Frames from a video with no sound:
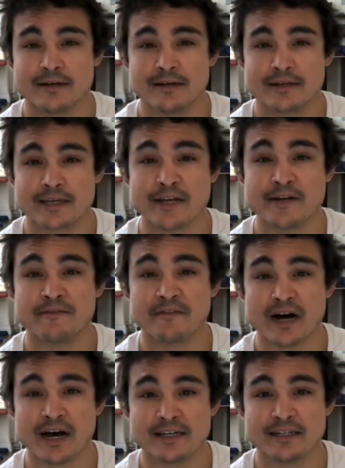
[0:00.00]
Can you
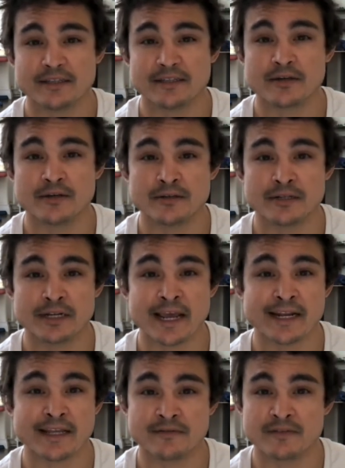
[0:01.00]
find the good in
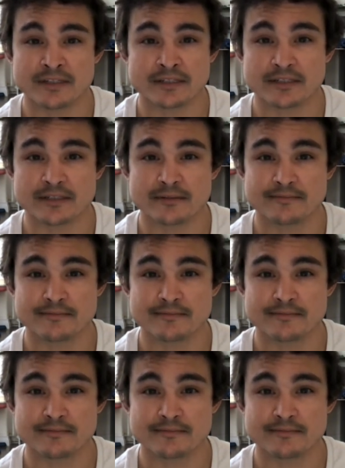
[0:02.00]
any of this?